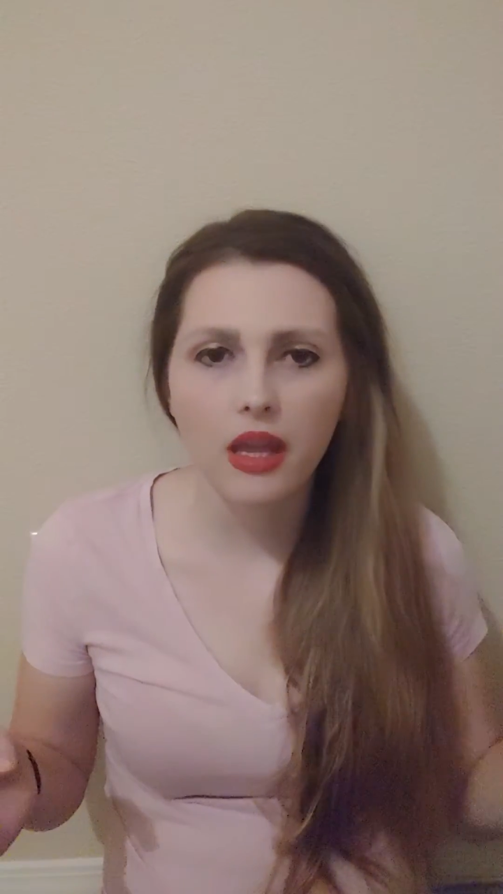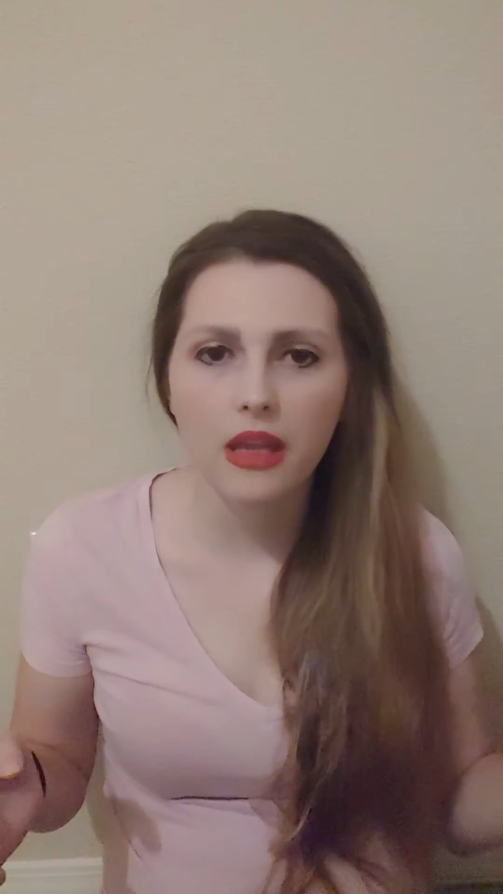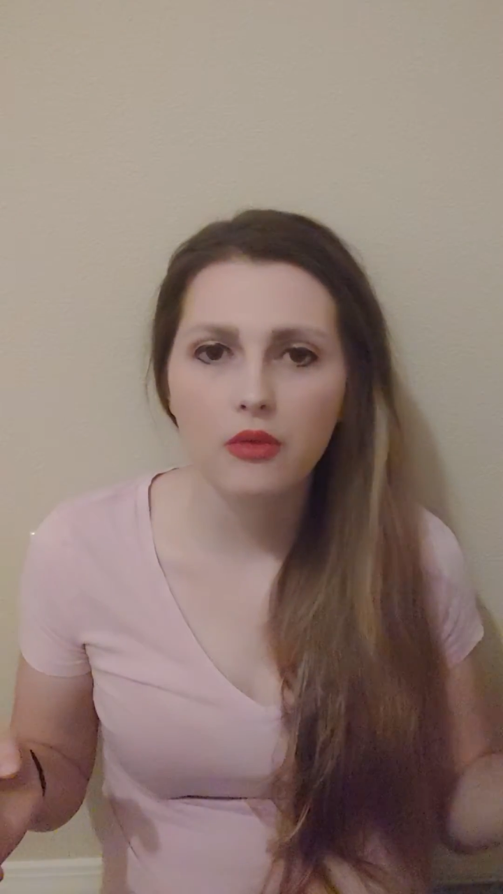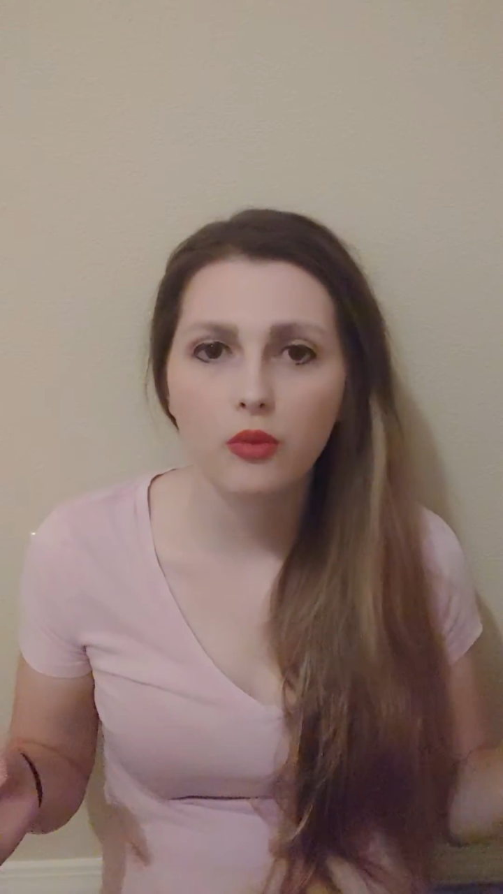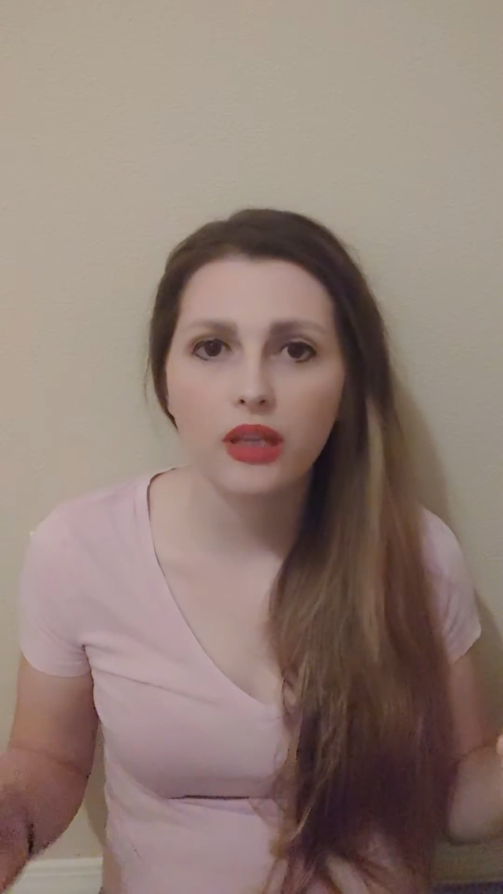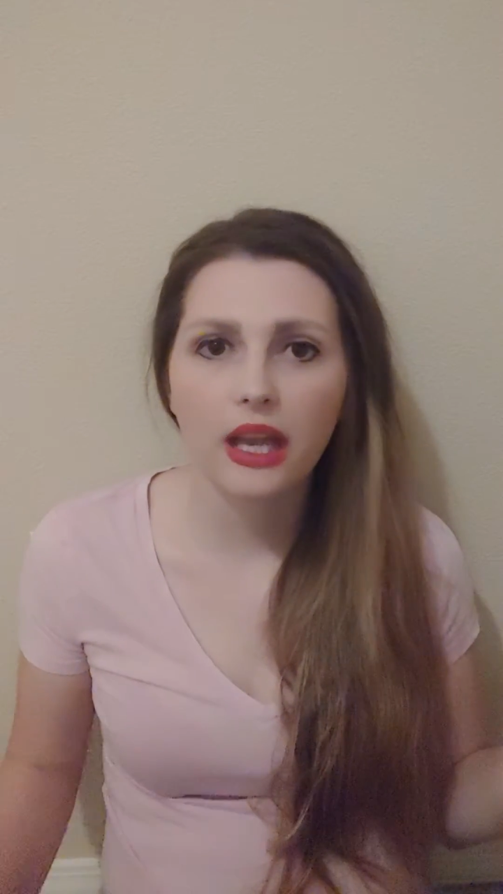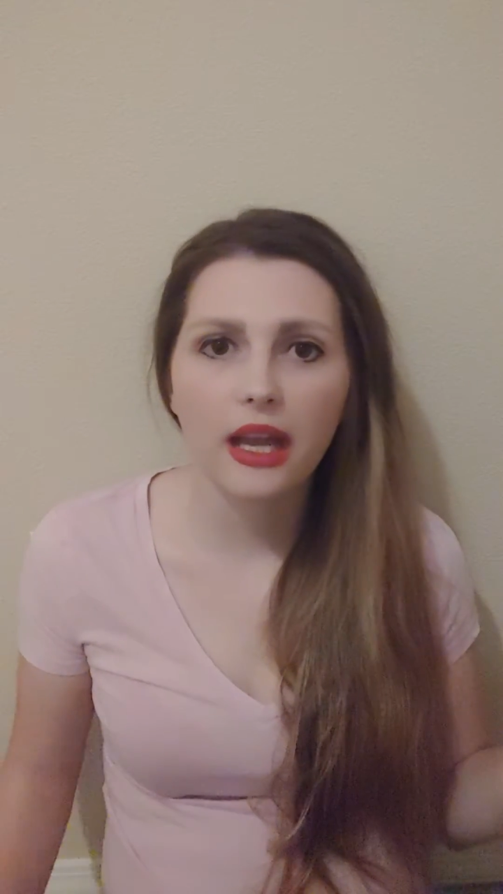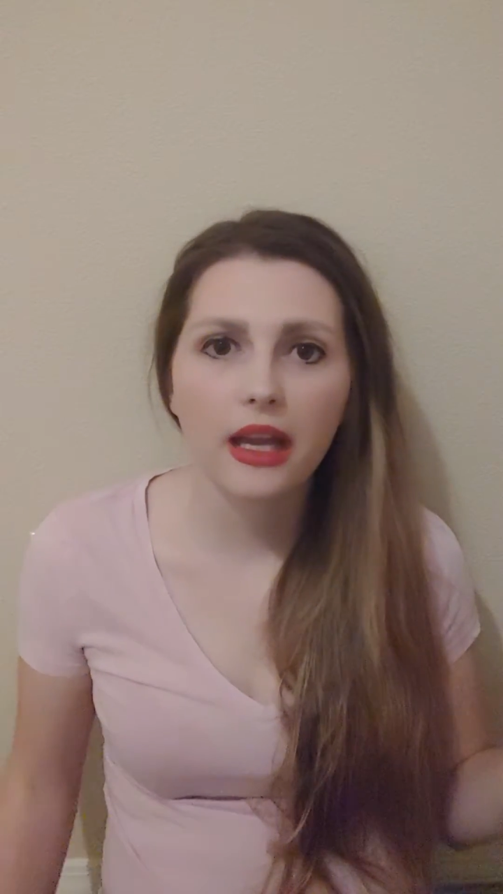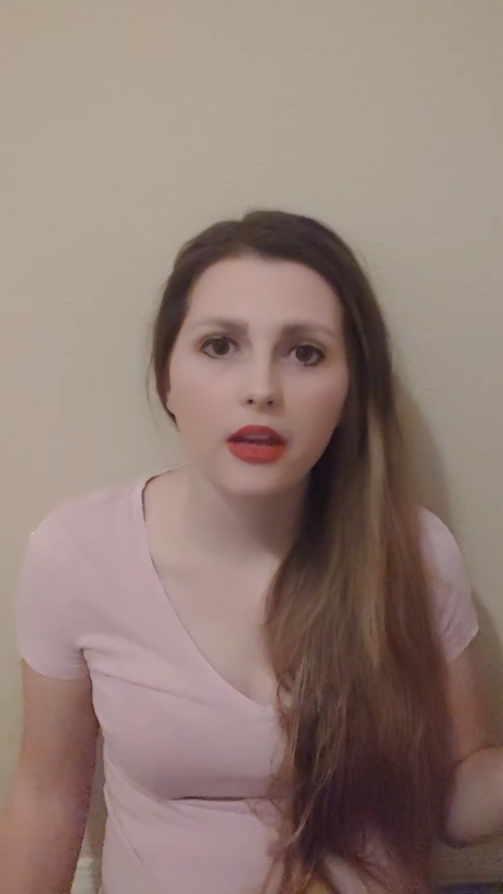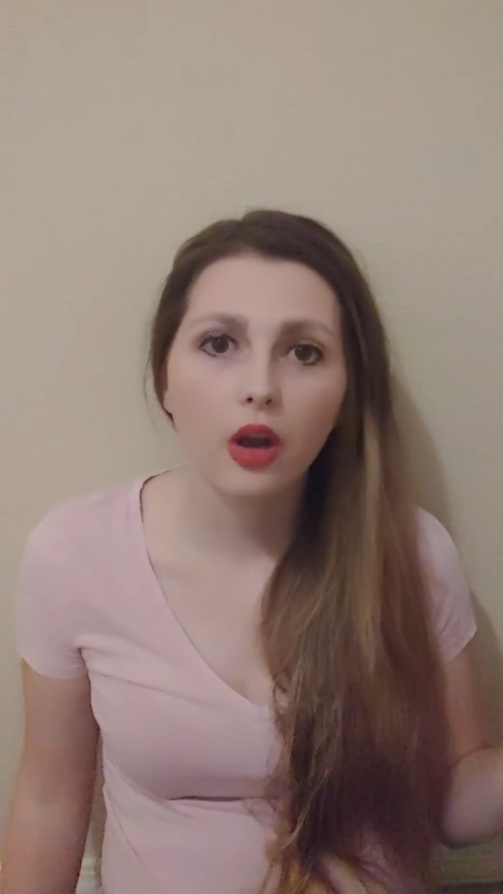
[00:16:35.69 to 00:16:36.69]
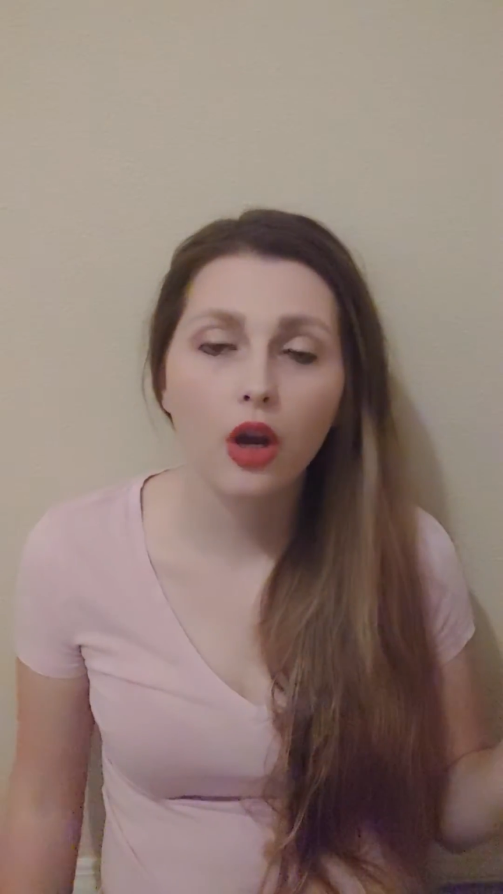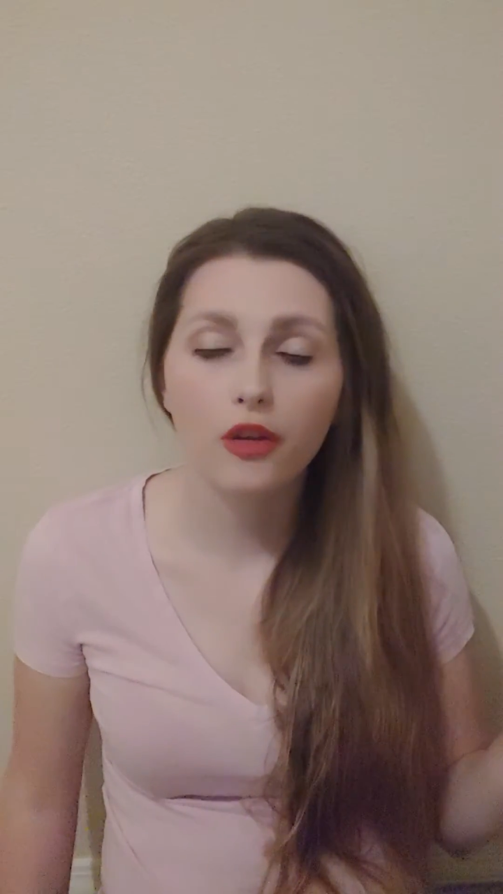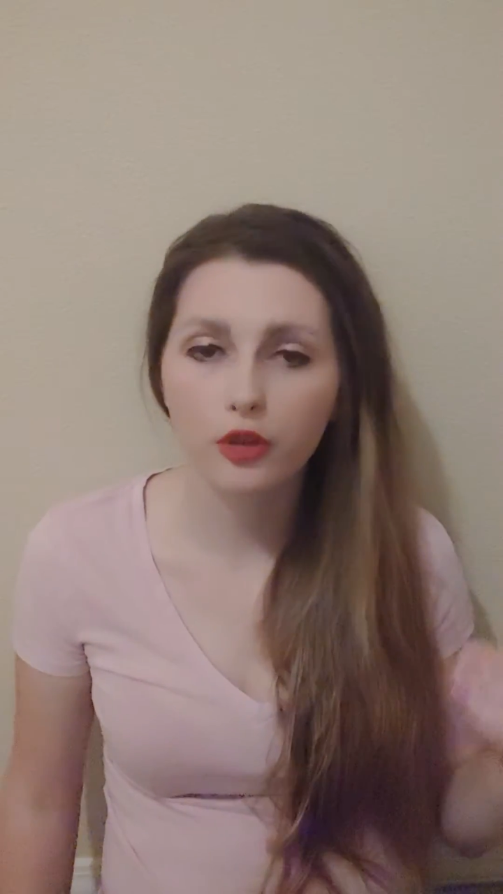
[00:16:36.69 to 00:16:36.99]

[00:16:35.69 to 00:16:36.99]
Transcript: And we had our